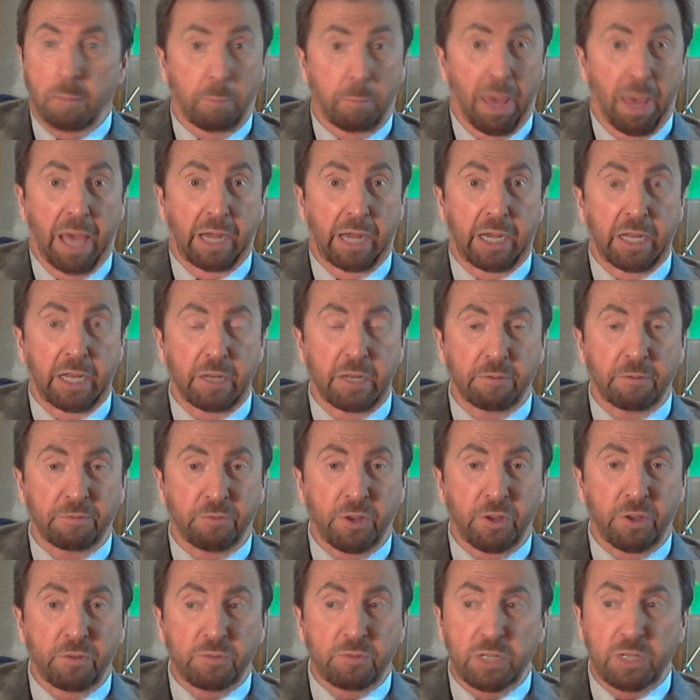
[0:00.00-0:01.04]
back in the
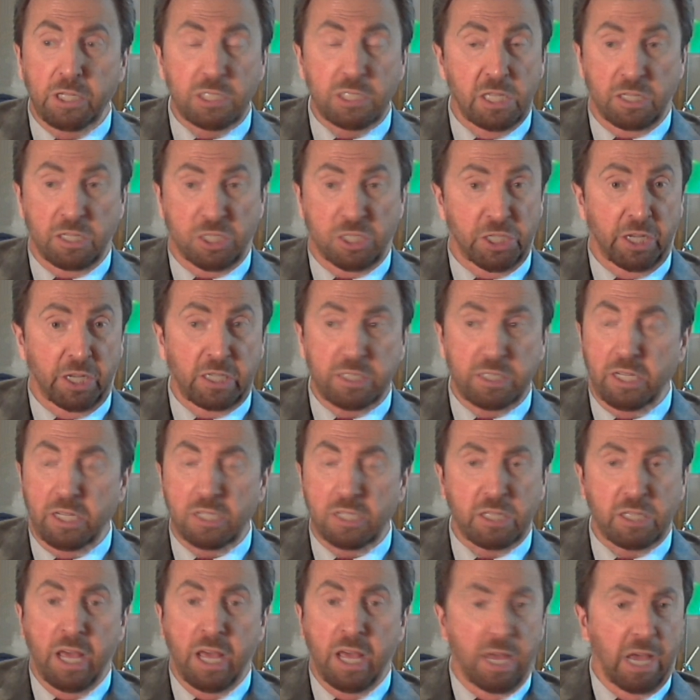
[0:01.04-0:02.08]
50s and
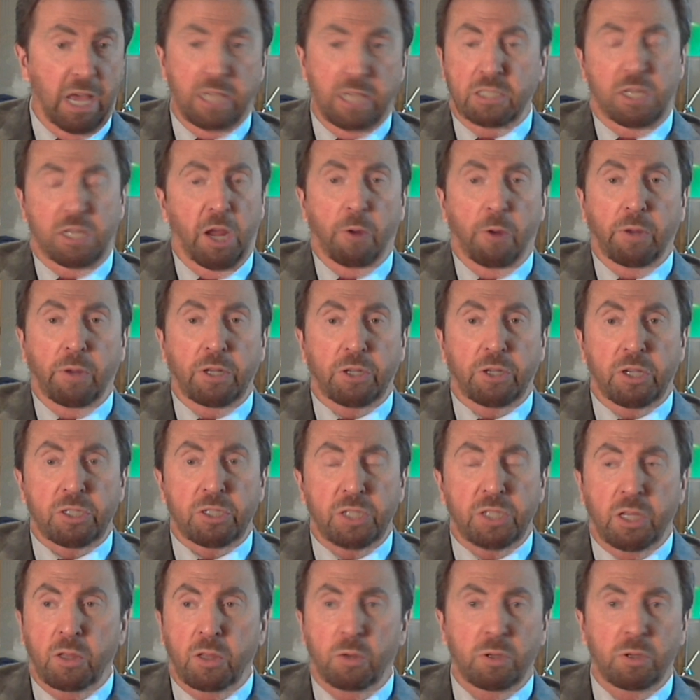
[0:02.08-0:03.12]
60s, as Gary
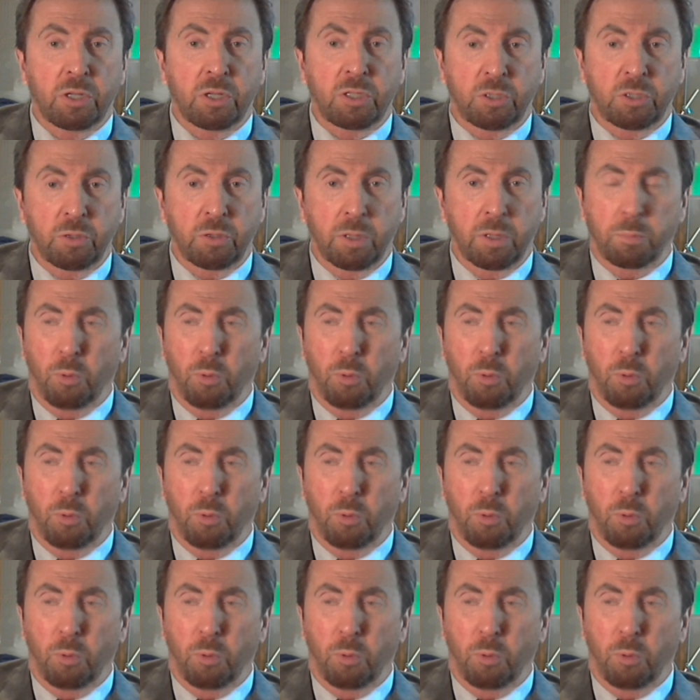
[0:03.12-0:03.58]
just alluded to?